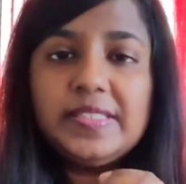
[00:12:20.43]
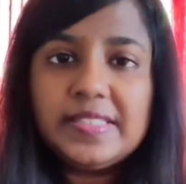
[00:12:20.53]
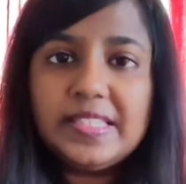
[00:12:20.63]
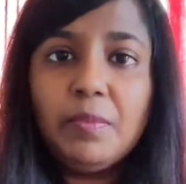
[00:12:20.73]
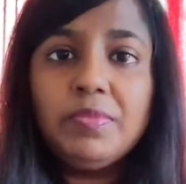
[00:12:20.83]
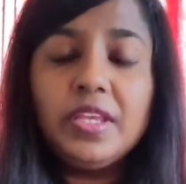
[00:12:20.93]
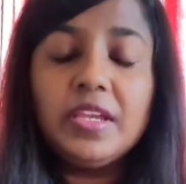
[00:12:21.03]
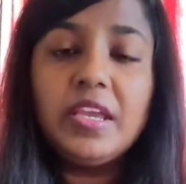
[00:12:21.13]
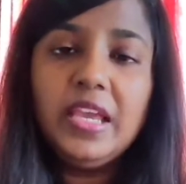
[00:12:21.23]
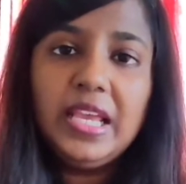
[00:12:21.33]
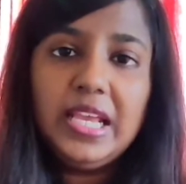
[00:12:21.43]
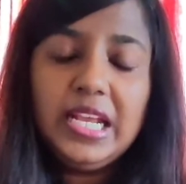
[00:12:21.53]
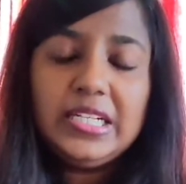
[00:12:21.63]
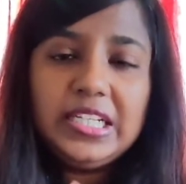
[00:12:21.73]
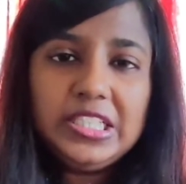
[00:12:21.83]
This is something
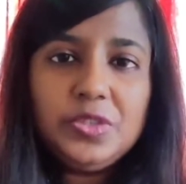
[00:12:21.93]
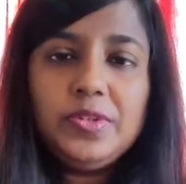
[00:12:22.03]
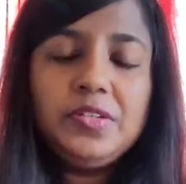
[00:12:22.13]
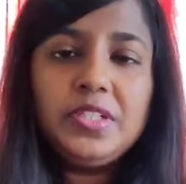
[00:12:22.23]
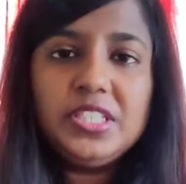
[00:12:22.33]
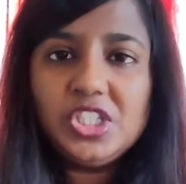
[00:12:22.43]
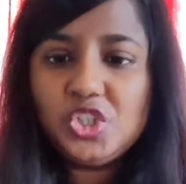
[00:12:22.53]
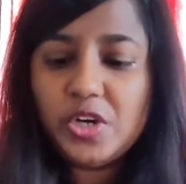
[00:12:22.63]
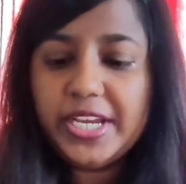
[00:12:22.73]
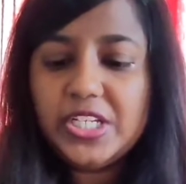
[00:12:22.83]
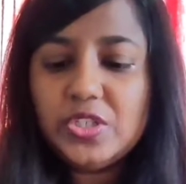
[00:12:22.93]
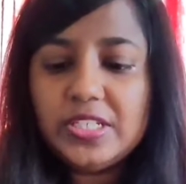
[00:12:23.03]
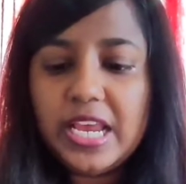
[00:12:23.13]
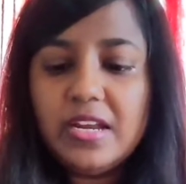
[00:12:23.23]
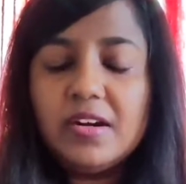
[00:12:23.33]
that the universe is trying to
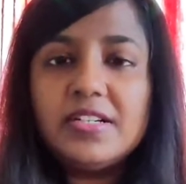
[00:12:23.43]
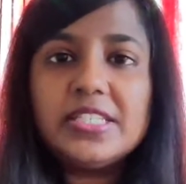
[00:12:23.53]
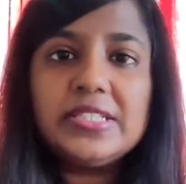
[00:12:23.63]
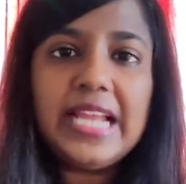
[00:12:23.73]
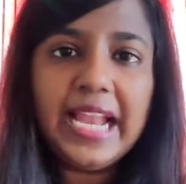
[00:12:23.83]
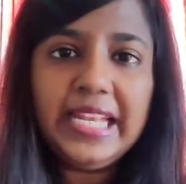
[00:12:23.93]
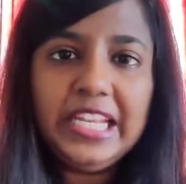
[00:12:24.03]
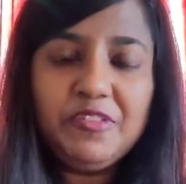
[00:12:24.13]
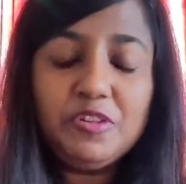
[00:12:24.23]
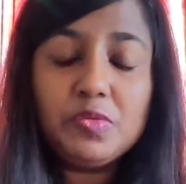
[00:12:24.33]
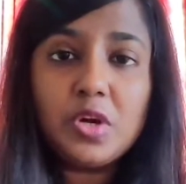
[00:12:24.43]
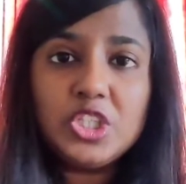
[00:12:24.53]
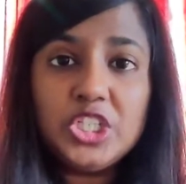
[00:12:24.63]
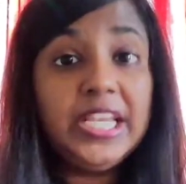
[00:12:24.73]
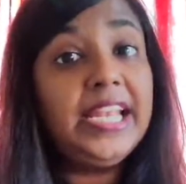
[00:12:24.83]
tell her. So Natalie, if you're
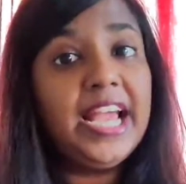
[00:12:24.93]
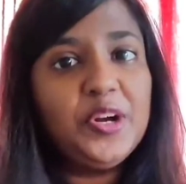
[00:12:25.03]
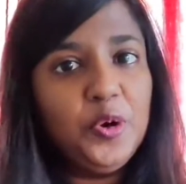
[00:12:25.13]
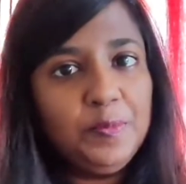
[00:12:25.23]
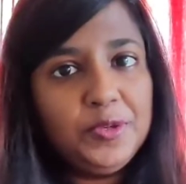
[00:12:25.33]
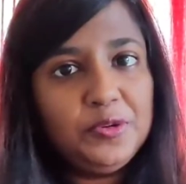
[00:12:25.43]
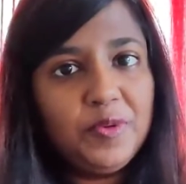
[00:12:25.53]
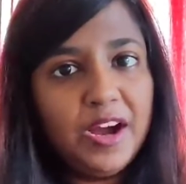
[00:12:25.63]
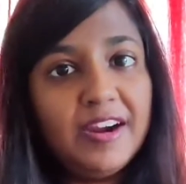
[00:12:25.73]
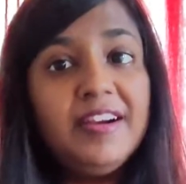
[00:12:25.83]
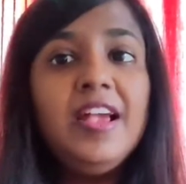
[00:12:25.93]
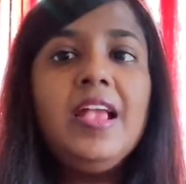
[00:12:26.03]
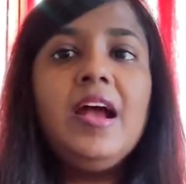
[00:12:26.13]
watching, and I hope you are,